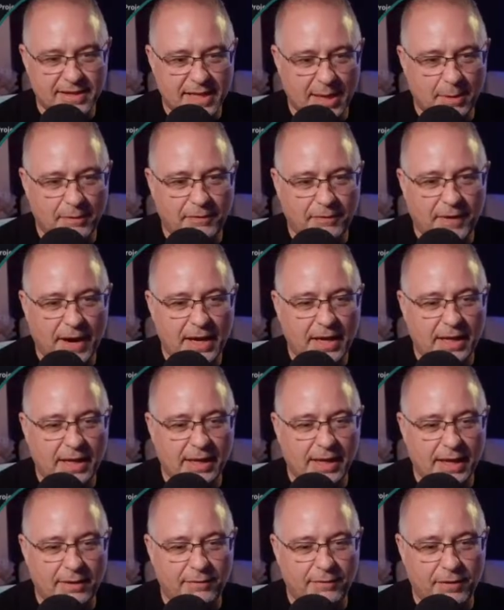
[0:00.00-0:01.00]
If I
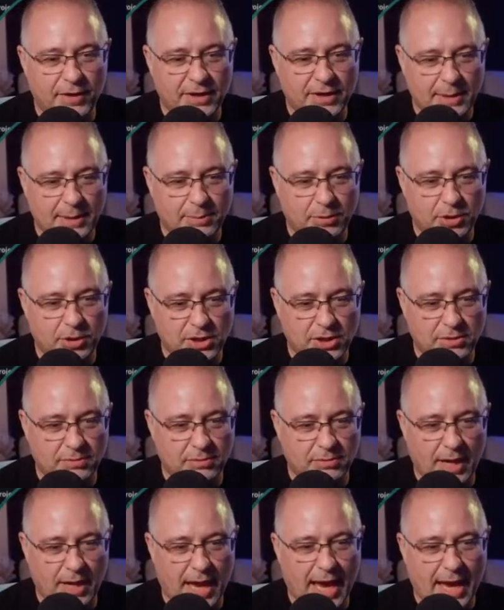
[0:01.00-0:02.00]
click, for example, just
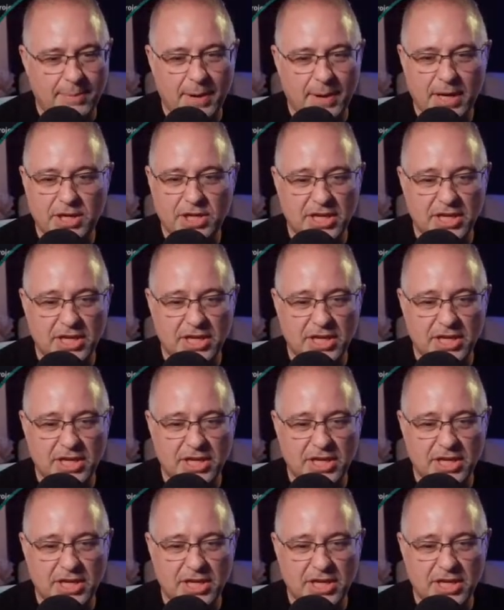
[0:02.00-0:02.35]
add page,